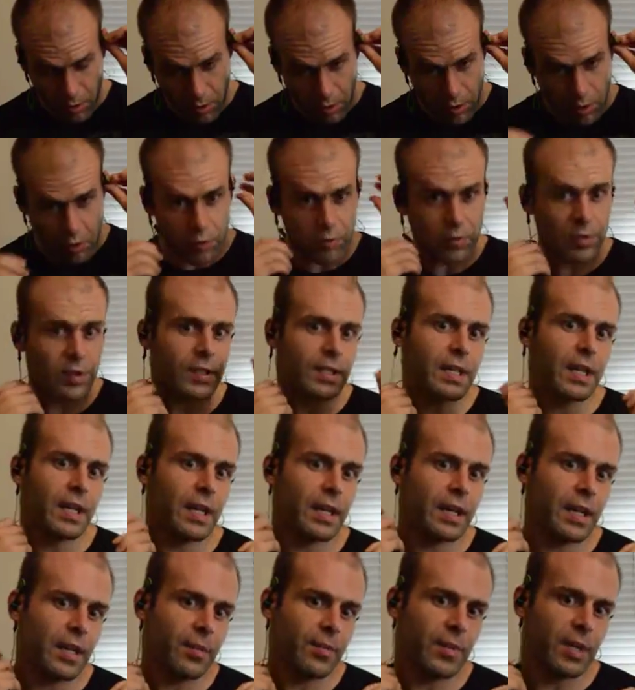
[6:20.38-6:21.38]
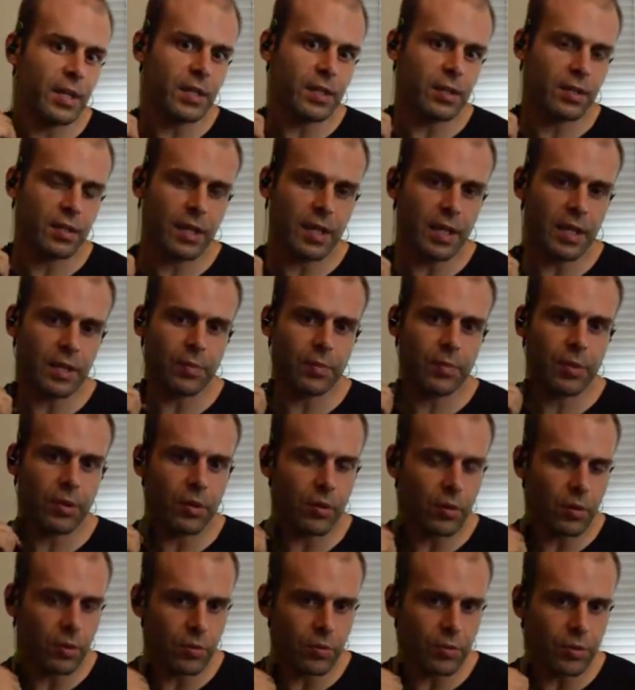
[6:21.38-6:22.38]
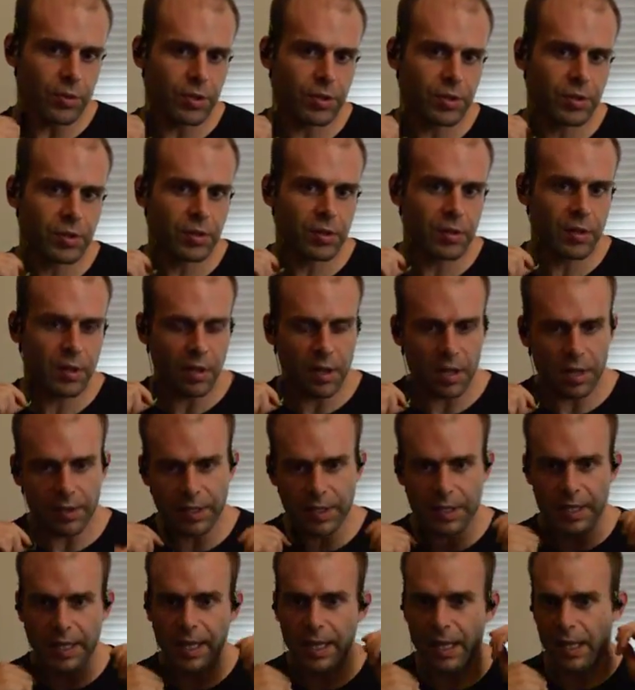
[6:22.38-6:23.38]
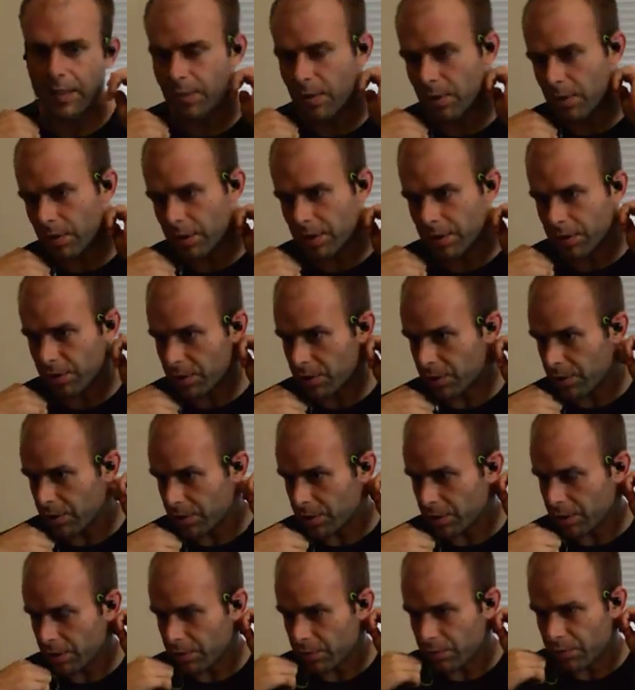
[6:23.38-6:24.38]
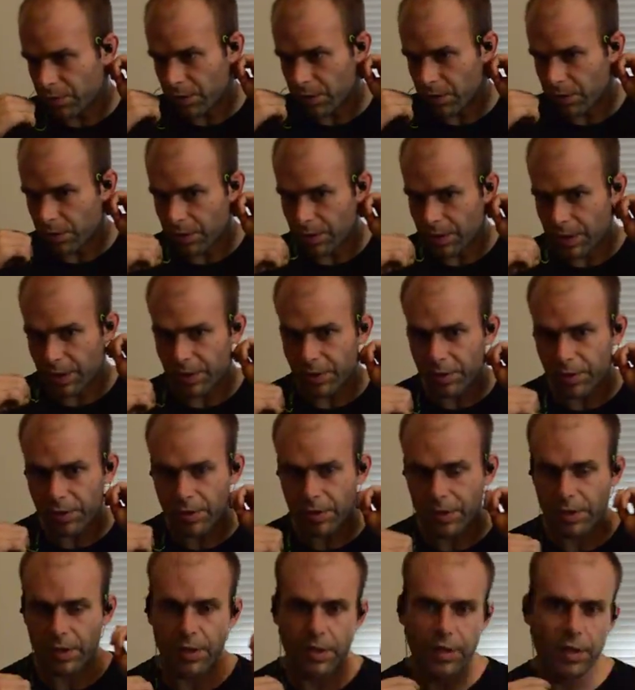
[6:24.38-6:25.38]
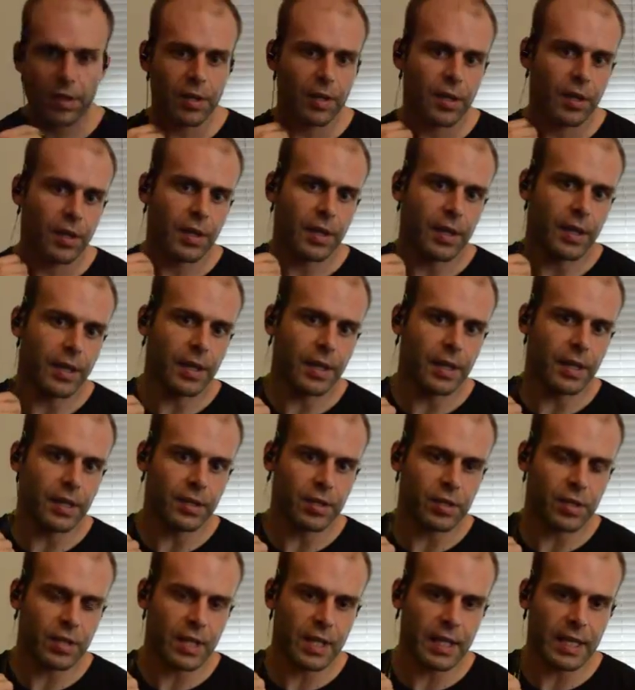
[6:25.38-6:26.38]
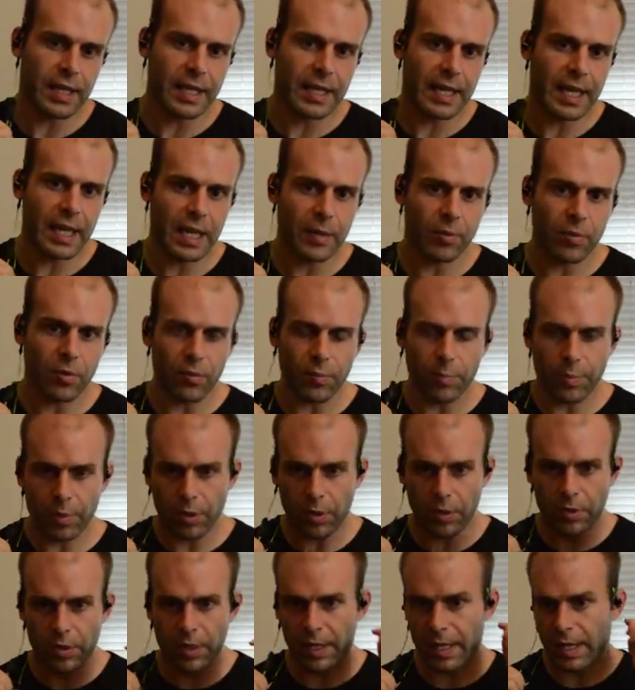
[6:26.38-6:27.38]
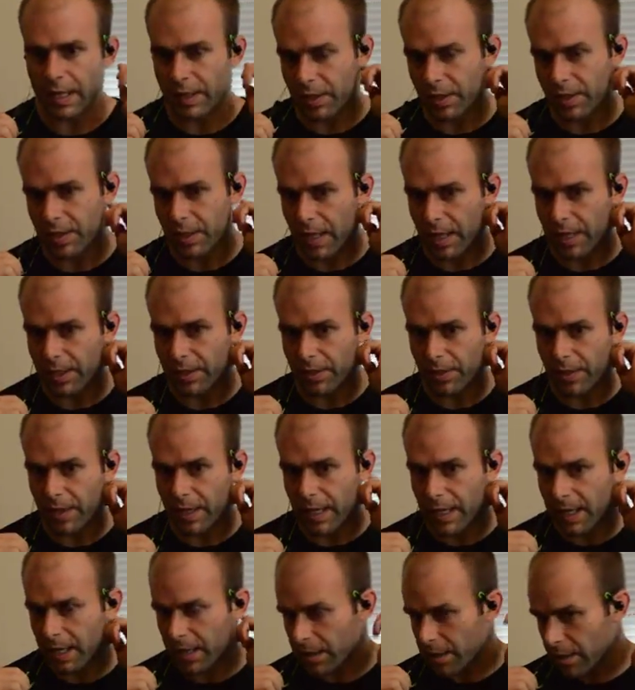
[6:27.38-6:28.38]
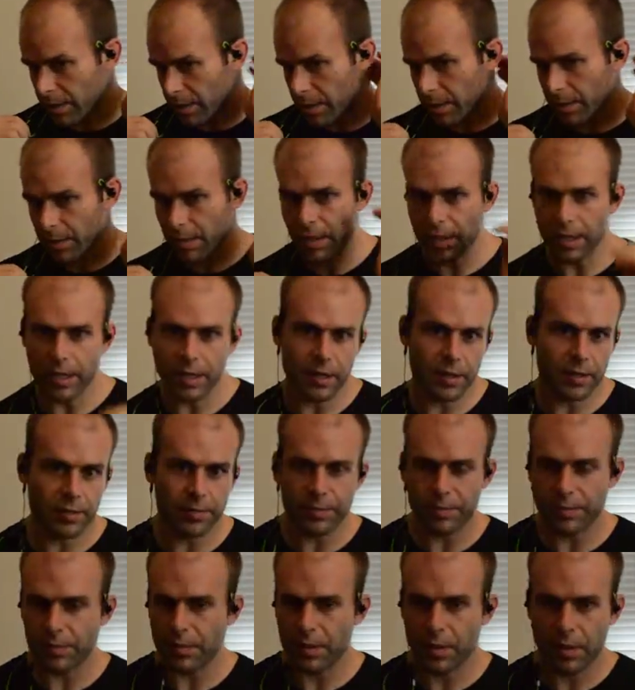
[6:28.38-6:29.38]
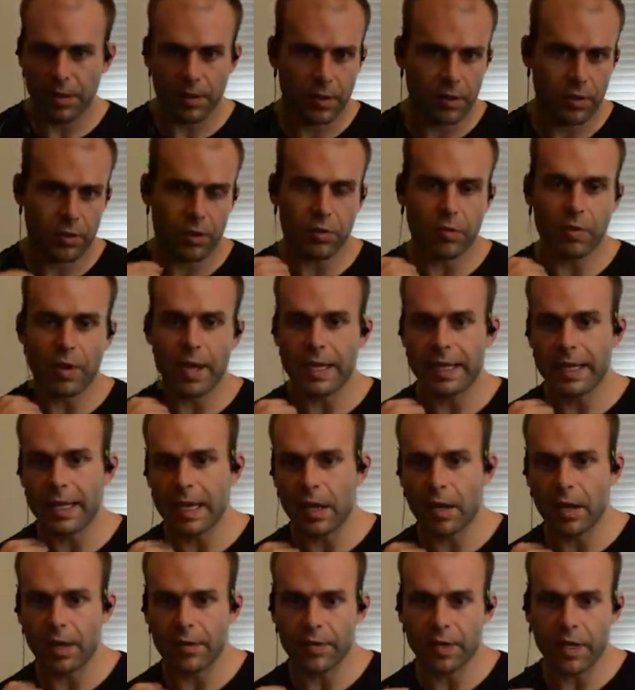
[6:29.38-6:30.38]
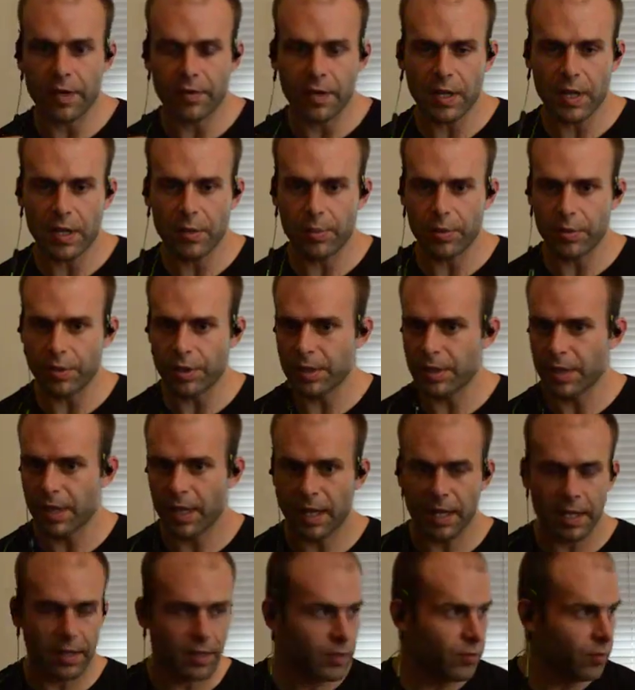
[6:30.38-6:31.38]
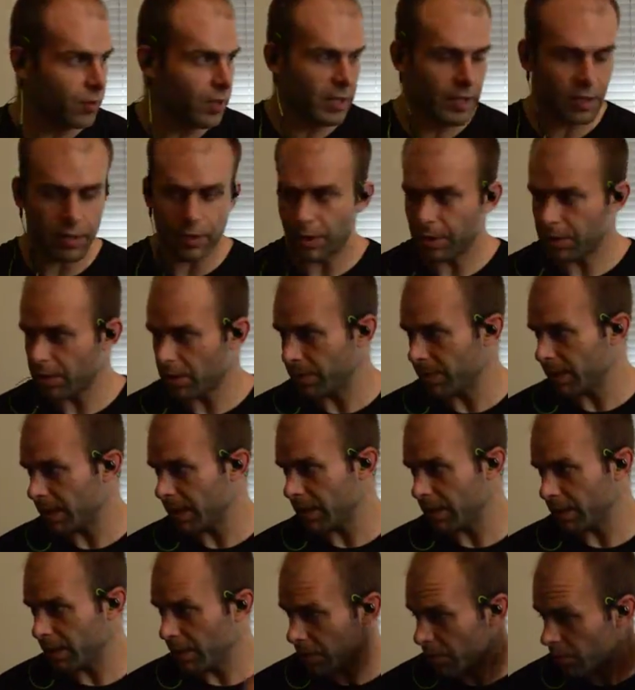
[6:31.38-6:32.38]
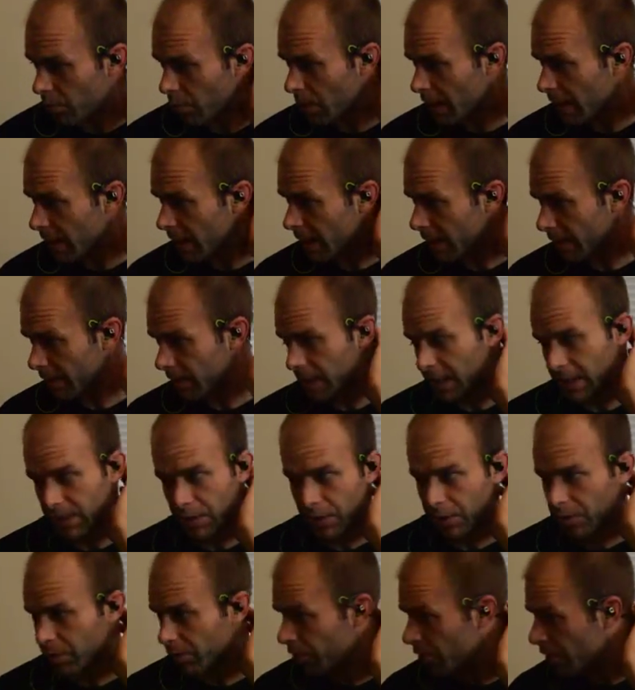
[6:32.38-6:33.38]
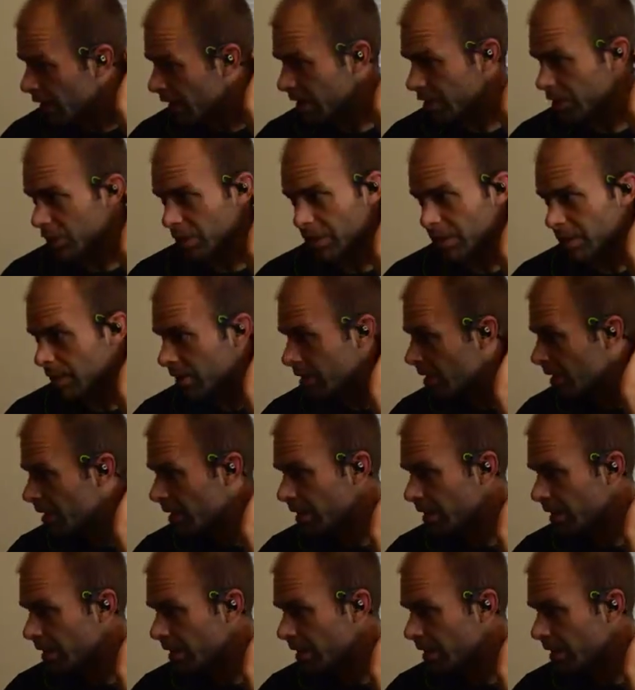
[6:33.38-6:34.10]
over time it pulls on the cable, and so you feel this this kind of cable pulling at the side of your neck. So right now I've kind of pulled it taut, and then when I go to turn my head this way, I've got this friction